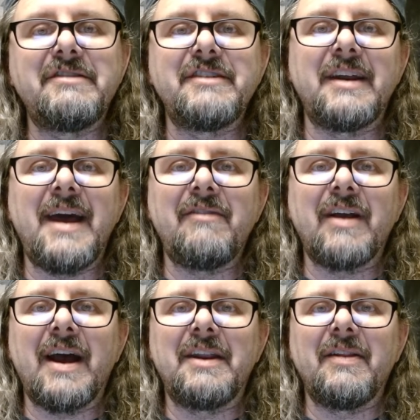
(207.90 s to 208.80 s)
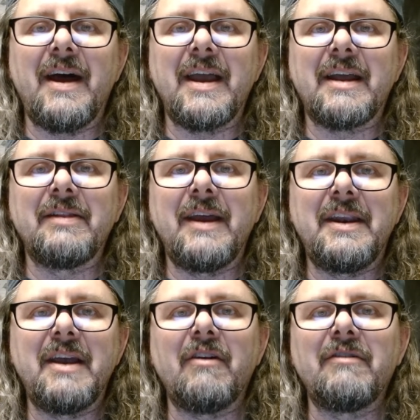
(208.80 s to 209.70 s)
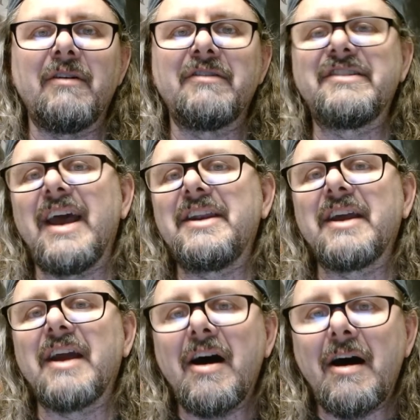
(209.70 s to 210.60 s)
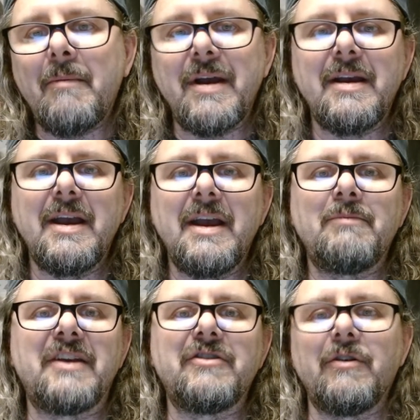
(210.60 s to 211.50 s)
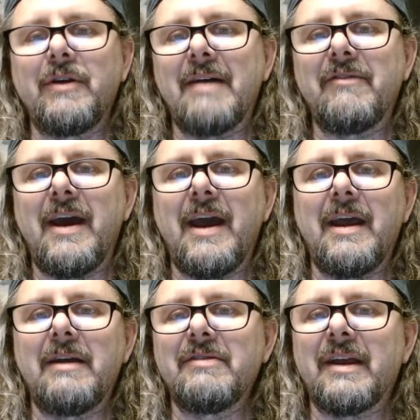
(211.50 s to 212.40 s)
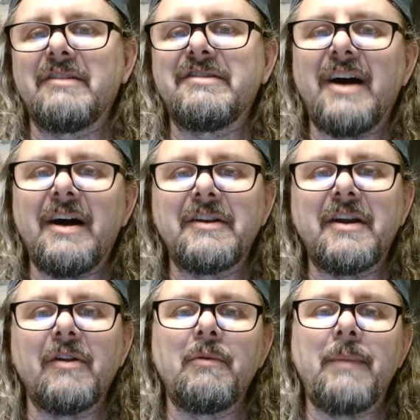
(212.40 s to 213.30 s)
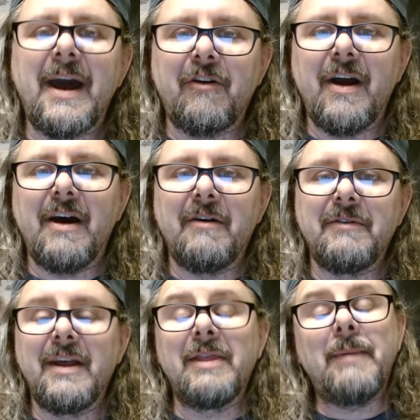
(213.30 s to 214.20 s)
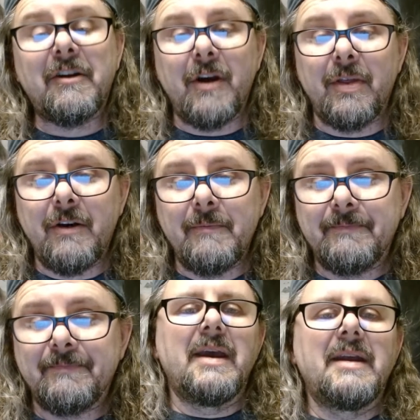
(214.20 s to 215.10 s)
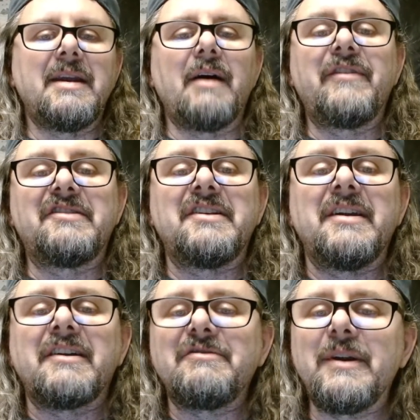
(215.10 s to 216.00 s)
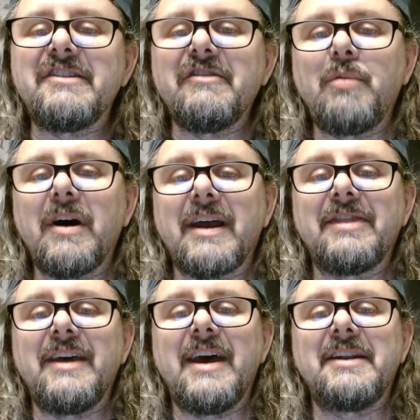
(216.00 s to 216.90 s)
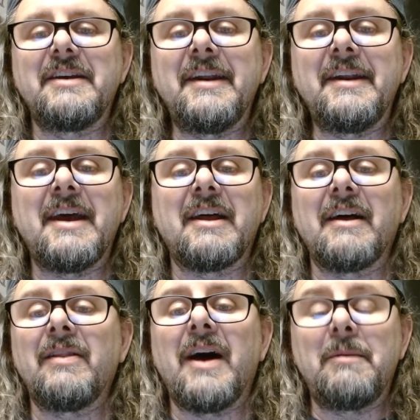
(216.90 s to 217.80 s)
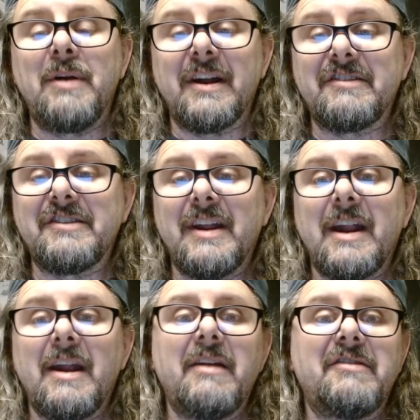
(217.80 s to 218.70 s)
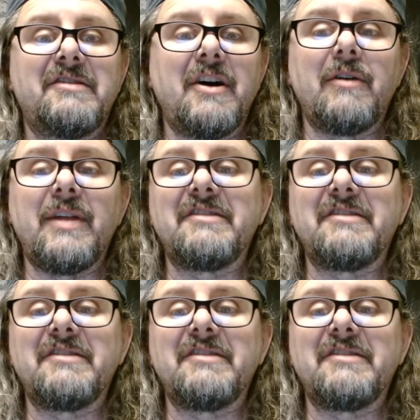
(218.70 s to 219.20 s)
you can have it kind of like leaning or standing up. Make sure you have a solid color background in the background though. Now, if it's an expensive book, then you need to take a lot of pics. So that's